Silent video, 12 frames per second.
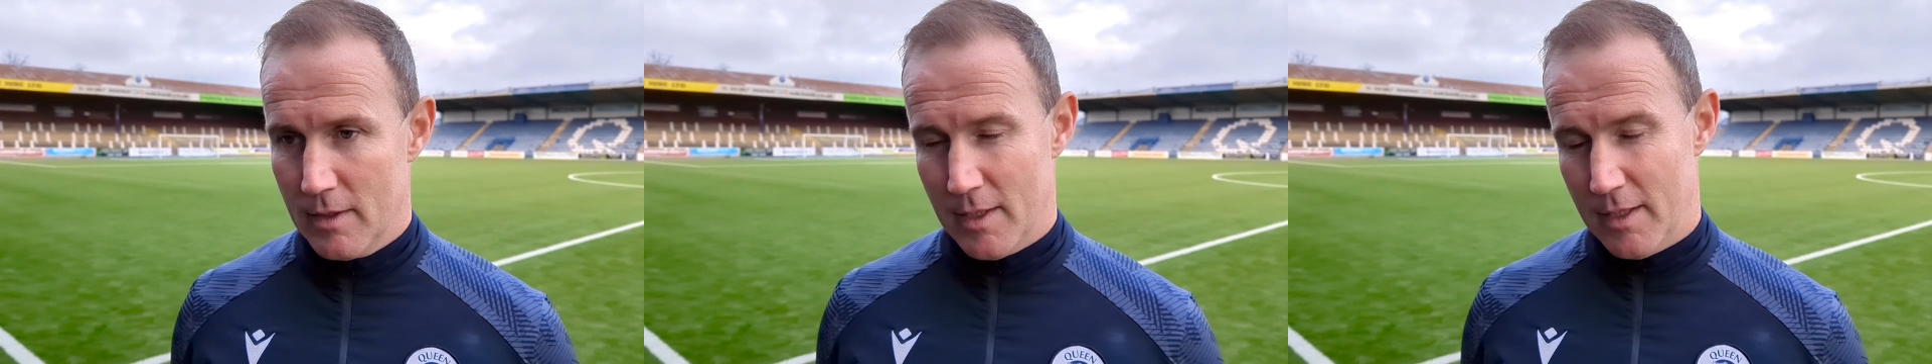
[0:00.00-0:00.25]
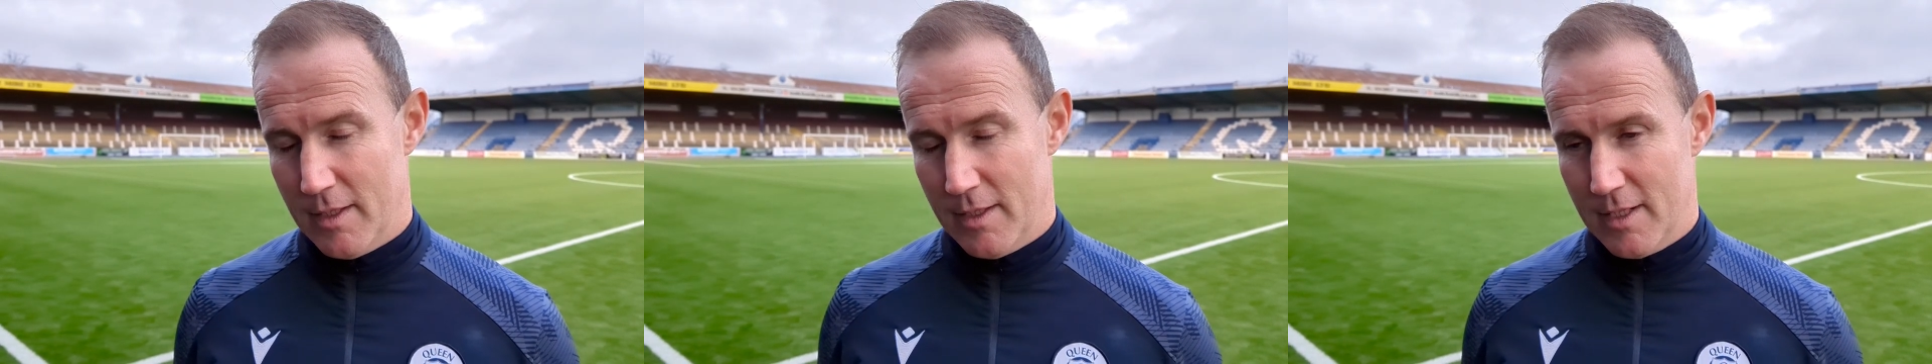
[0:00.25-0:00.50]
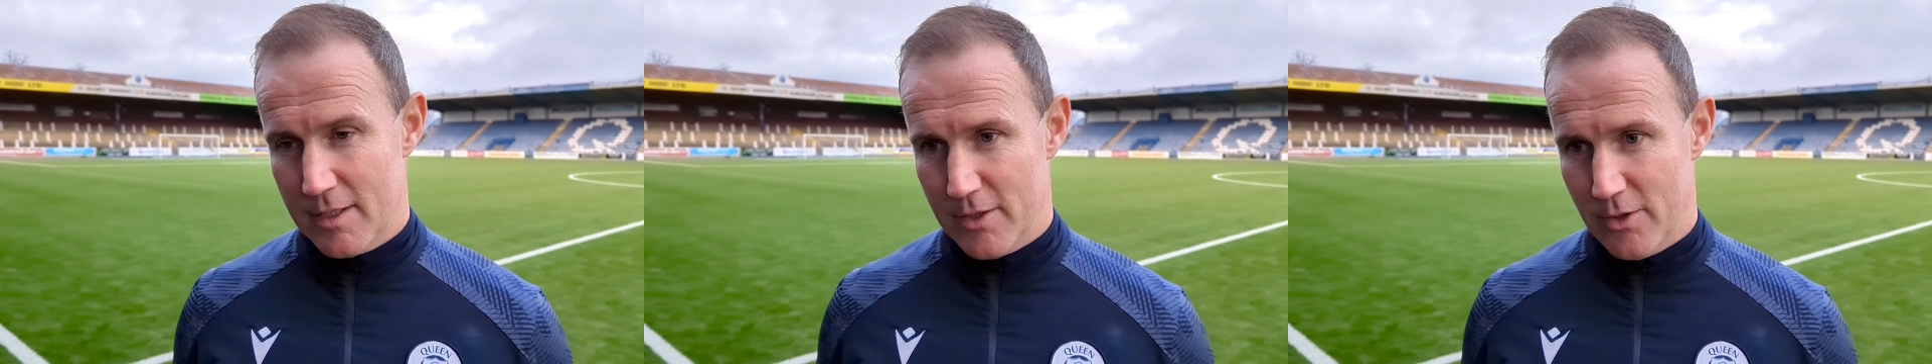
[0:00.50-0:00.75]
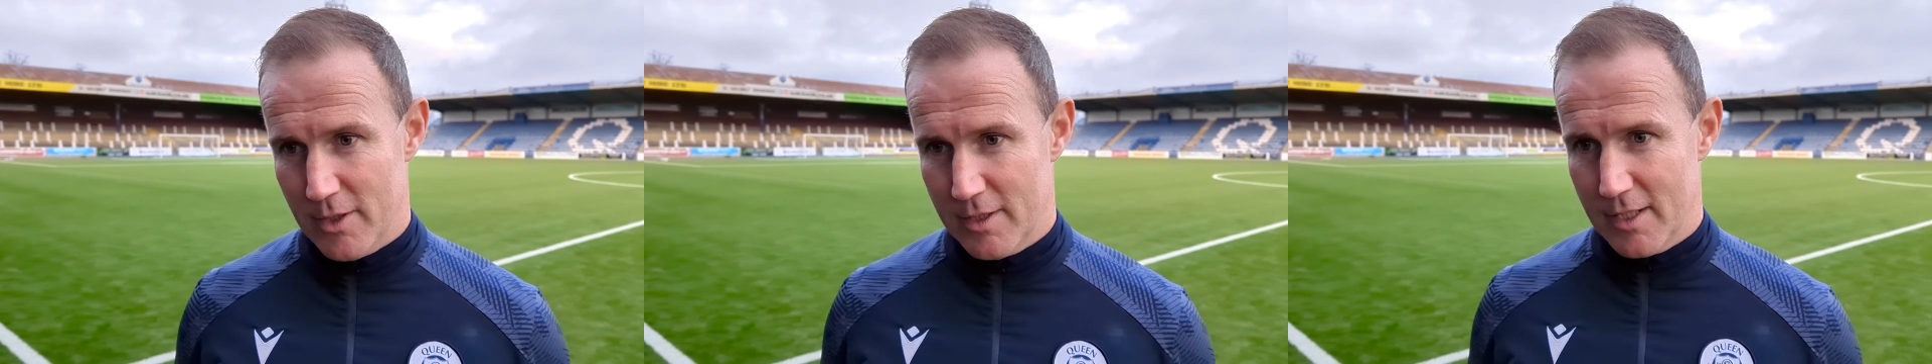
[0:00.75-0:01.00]
they did. That's
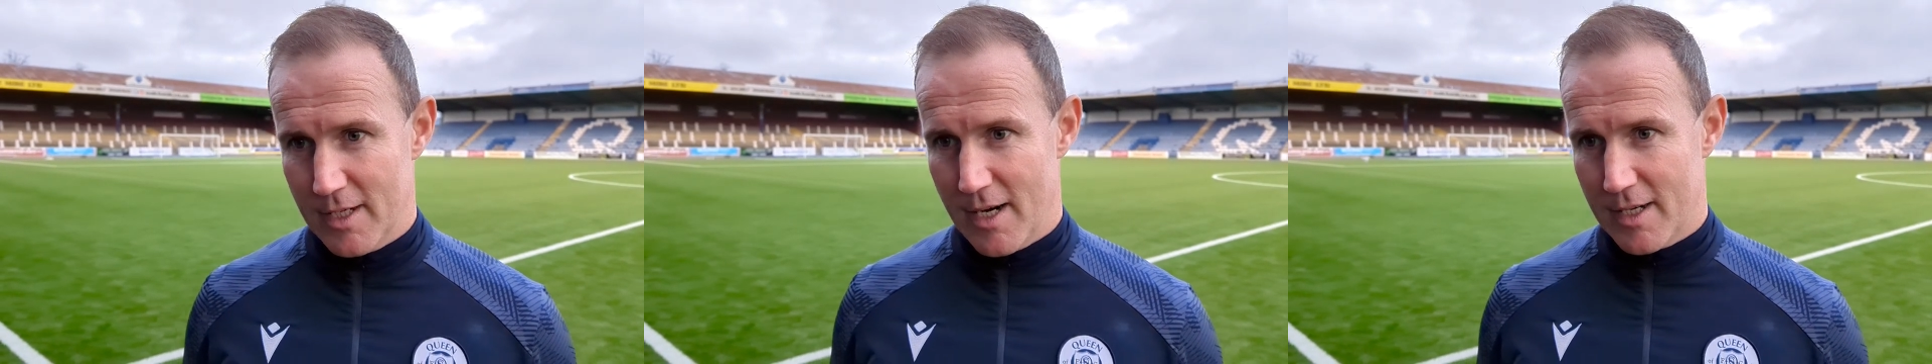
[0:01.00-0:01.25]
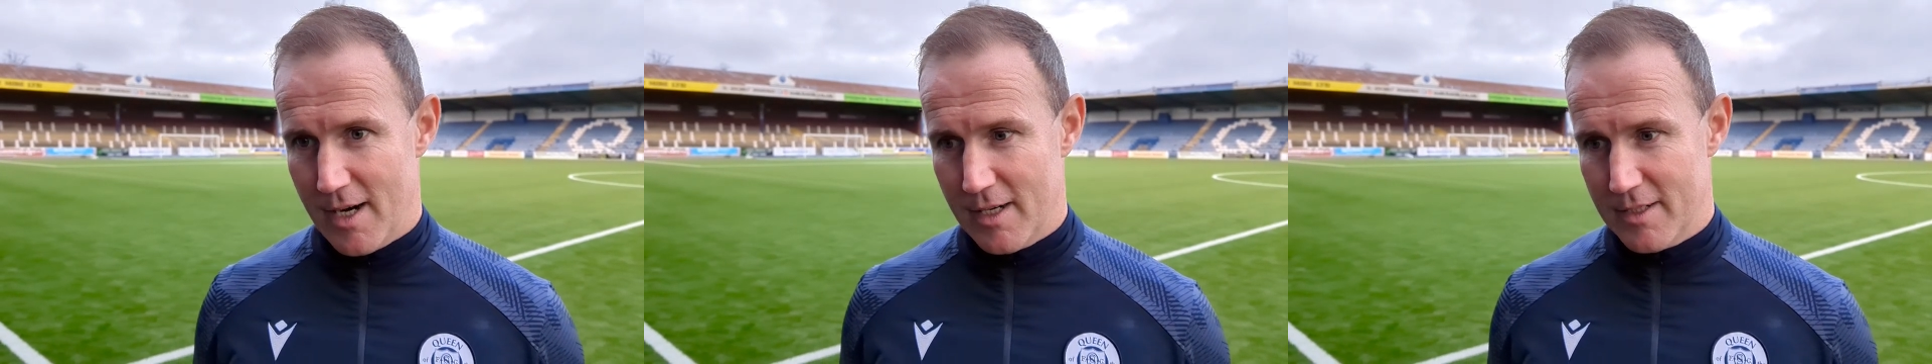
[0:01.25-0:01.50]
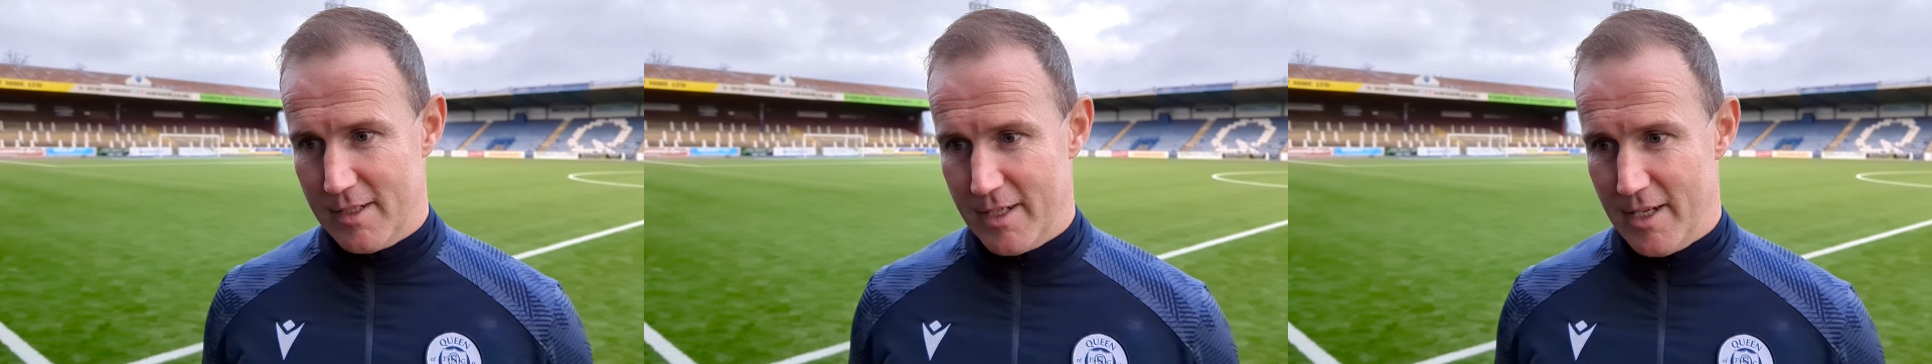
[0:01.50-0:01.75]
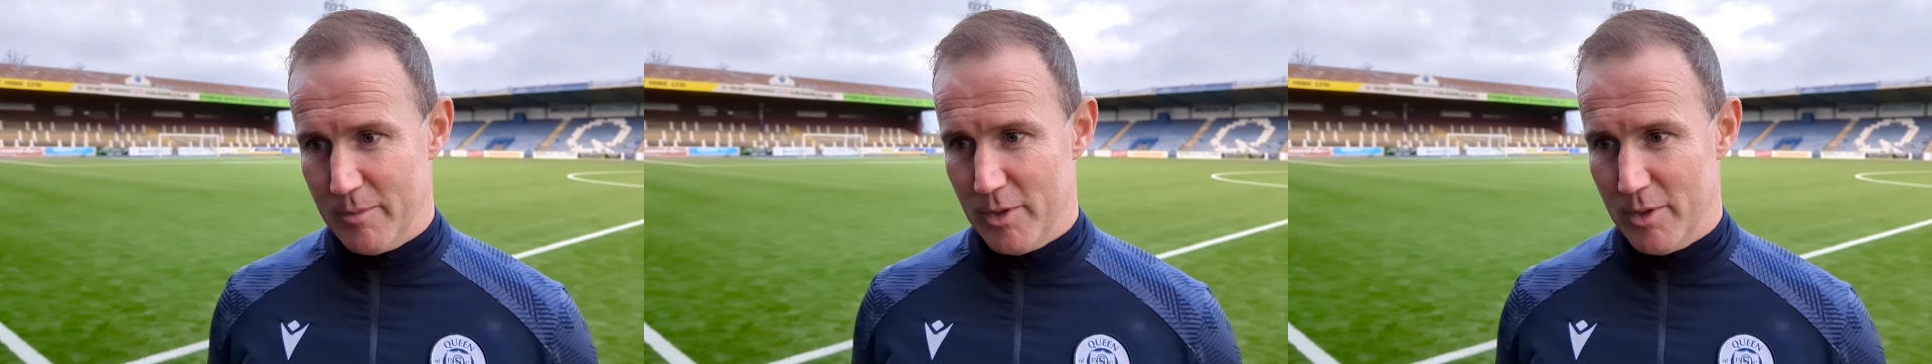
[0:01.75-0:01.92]
the dark arts of the game.